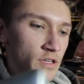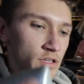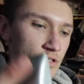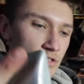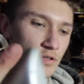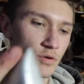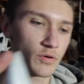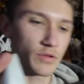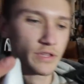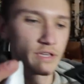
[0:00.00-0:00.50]

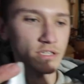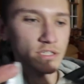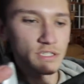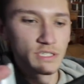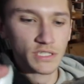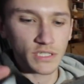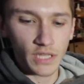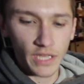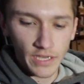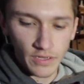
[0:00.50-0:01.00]
So they
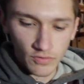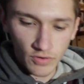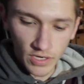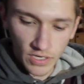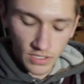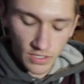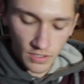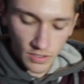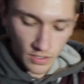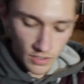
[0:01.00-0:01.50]
just slide right
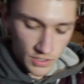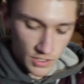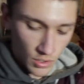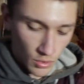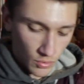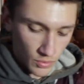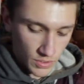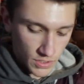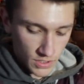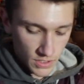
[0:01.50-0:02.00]
into these
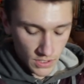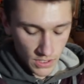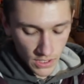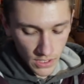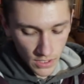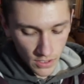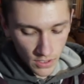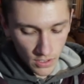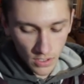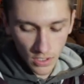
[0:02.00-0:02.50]
holsters
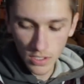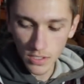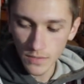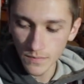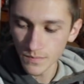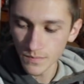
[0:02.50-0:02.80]
here,